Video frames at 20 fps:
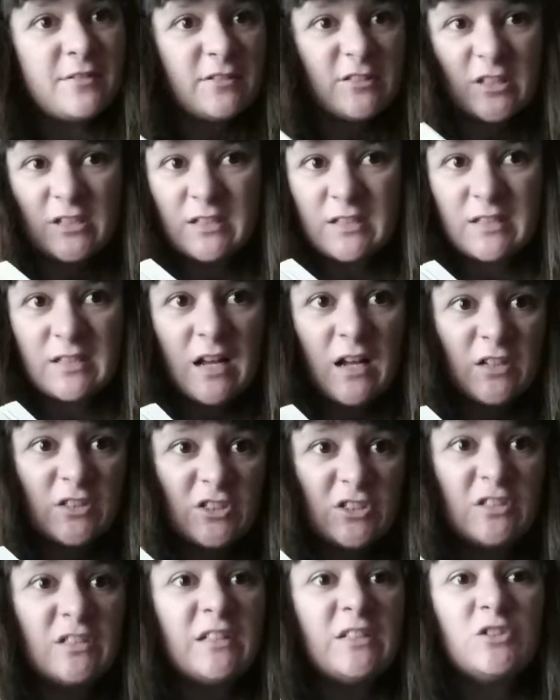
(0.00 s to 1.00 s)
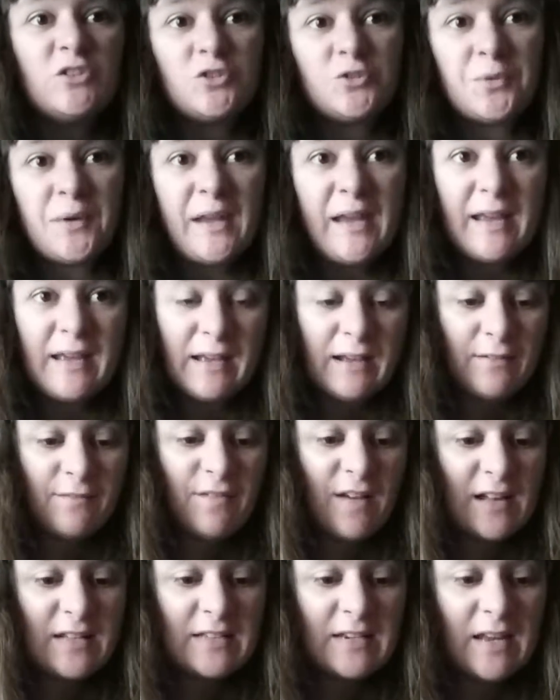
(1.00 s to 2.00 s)
Just such intriguing,
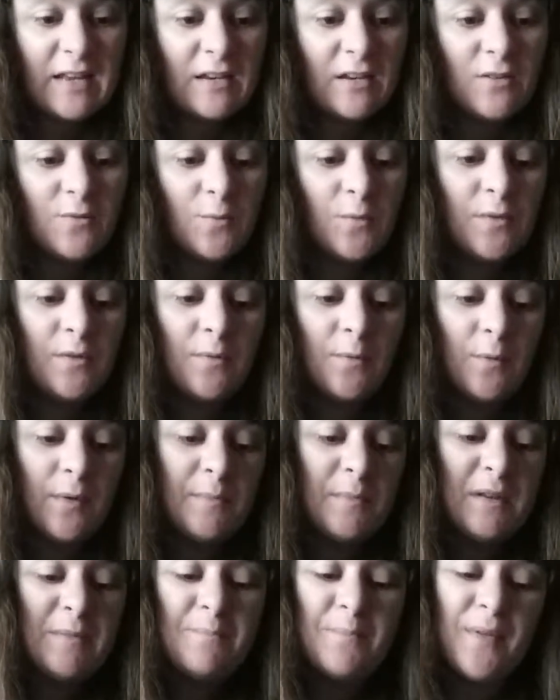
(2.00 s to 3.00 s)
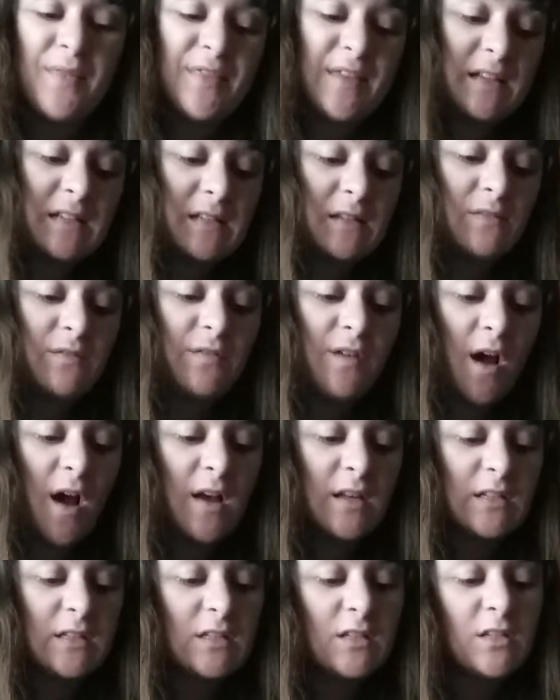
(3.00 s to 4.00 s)
fascinated women. But this
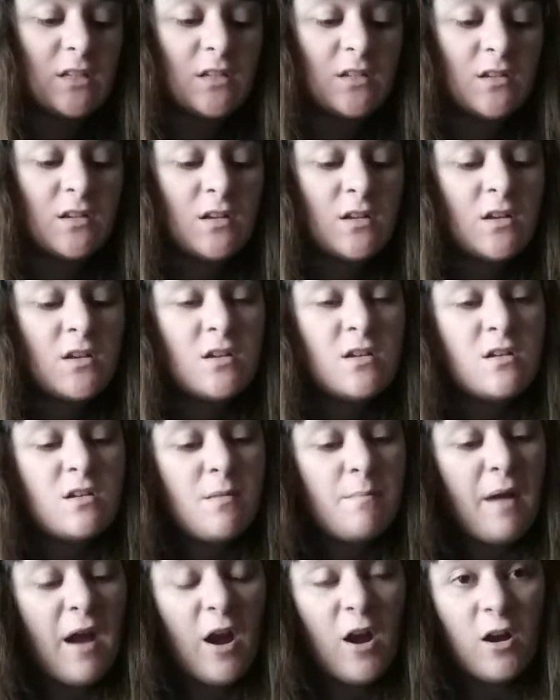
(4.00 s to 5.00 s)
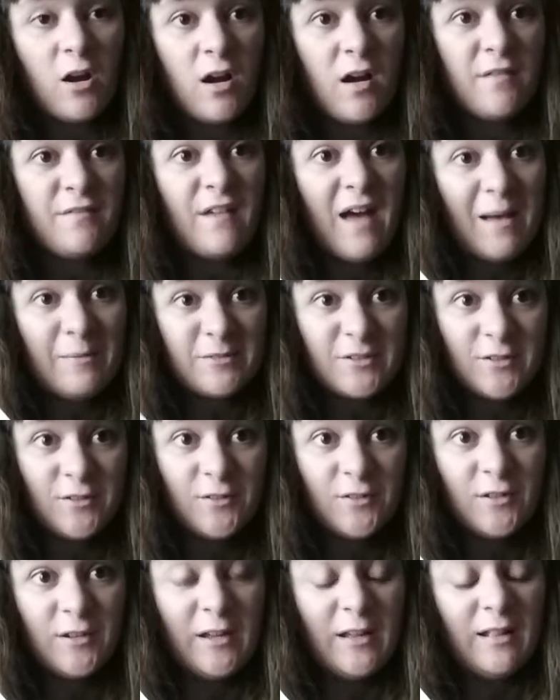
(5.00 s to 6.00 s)
first paragraph
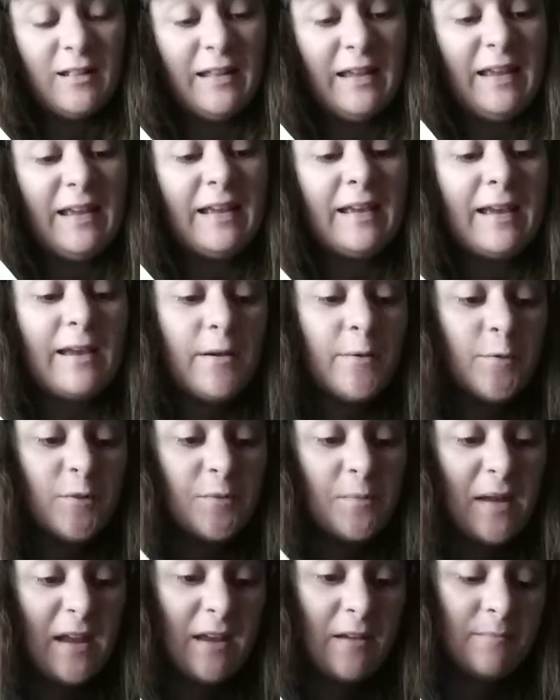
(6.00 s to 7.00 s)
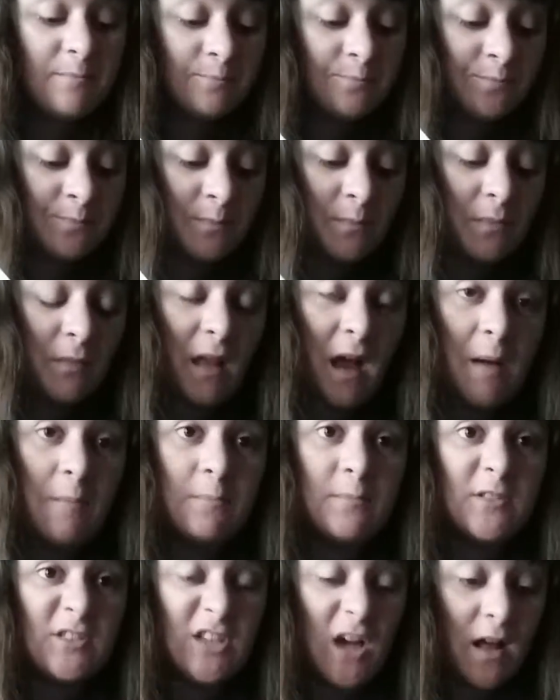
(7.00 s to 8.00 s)
absolutely killed me.
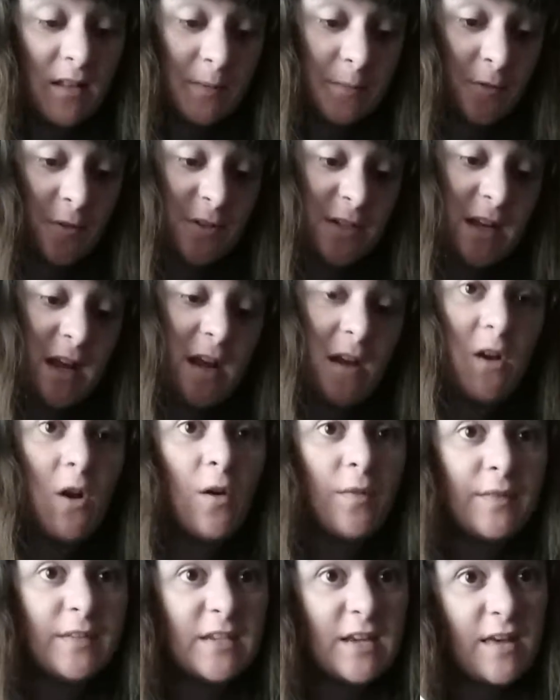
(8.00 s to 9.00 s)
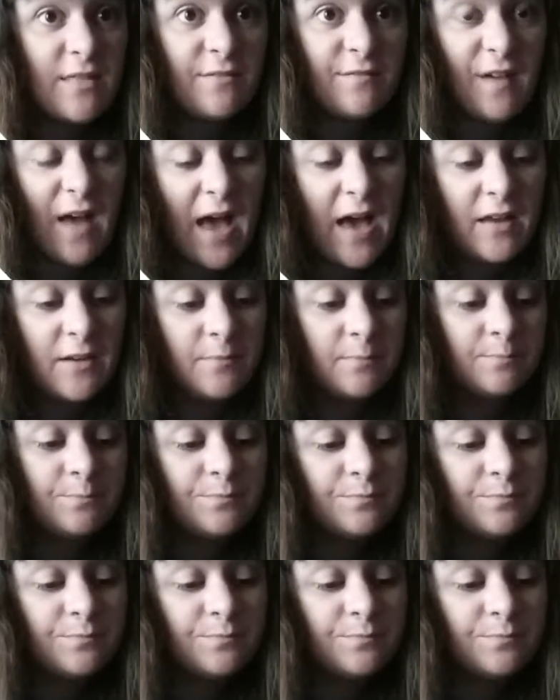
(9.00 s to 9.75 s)
Charlotte Bronte on the death of Anne.